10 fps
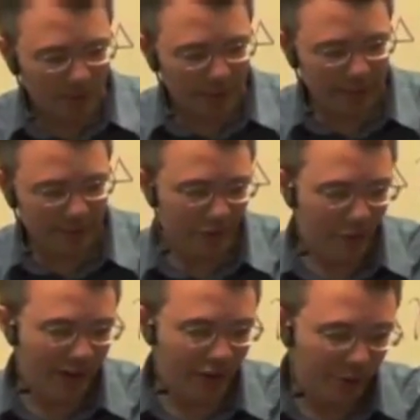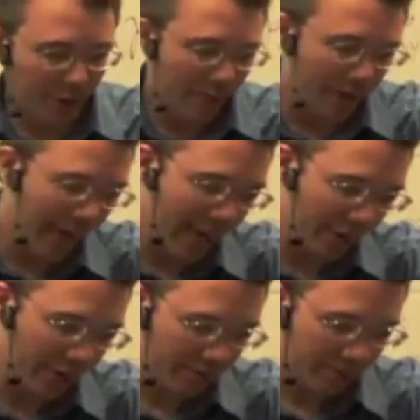in the direction of
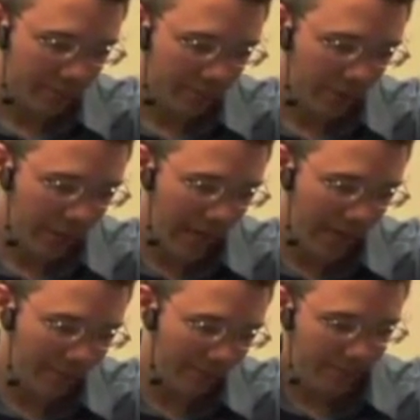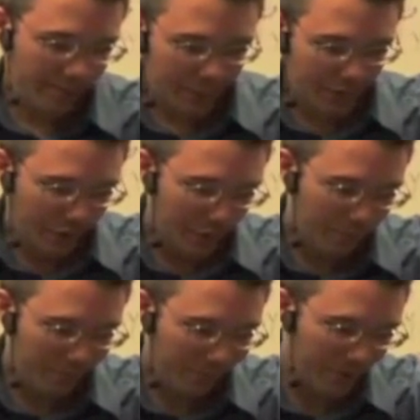propagation, okay, to
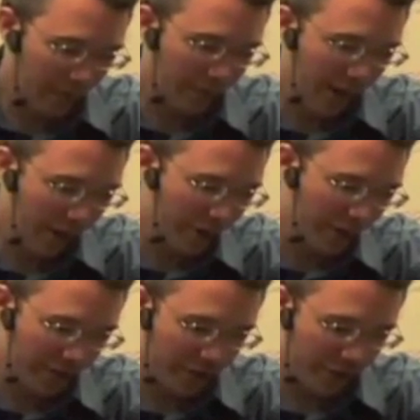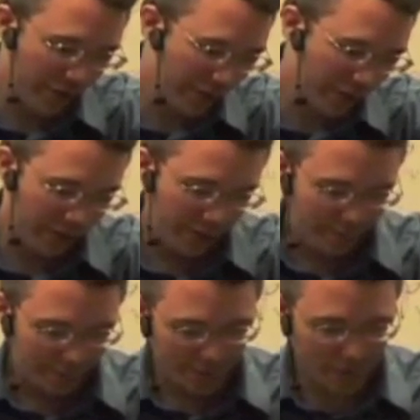deliver energy to this
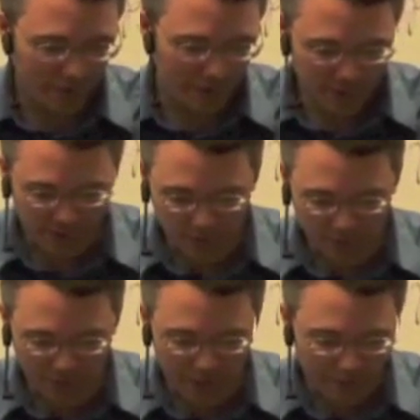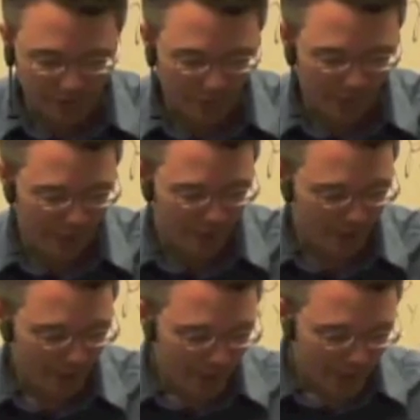to this uh, receiver, okay.
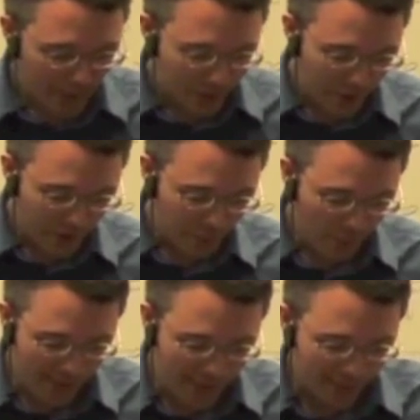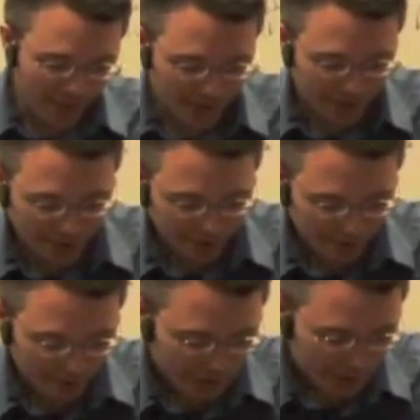So this Poynting vector
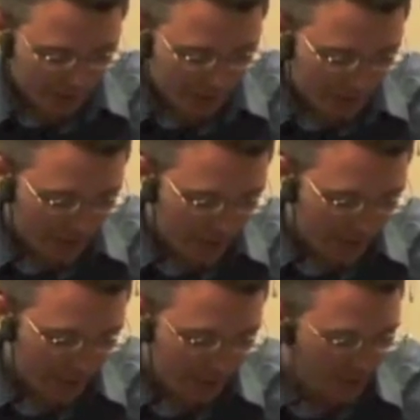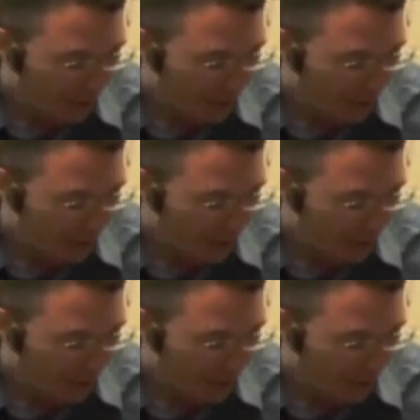is the